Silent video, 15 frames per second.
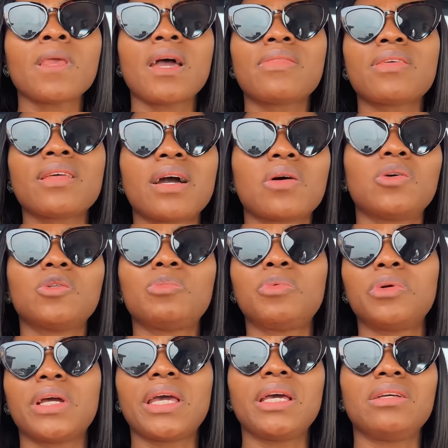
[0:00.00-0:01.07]
I think they're called
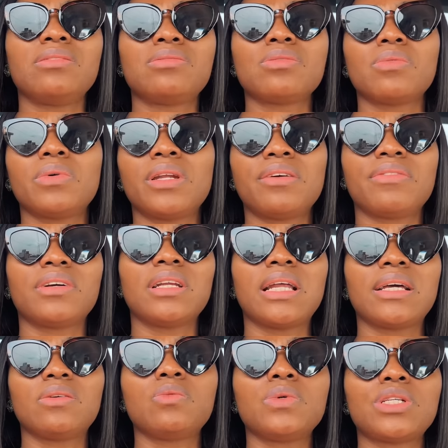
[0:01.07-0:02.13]
brocades or whatever,
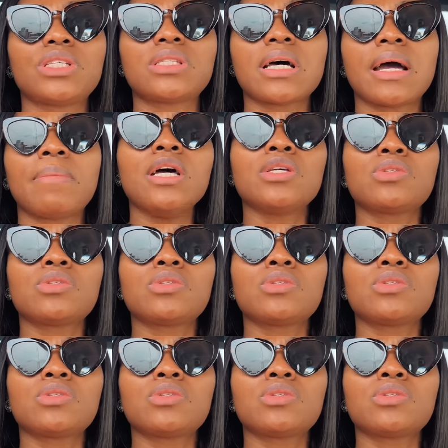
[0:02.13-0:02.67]
like, which type.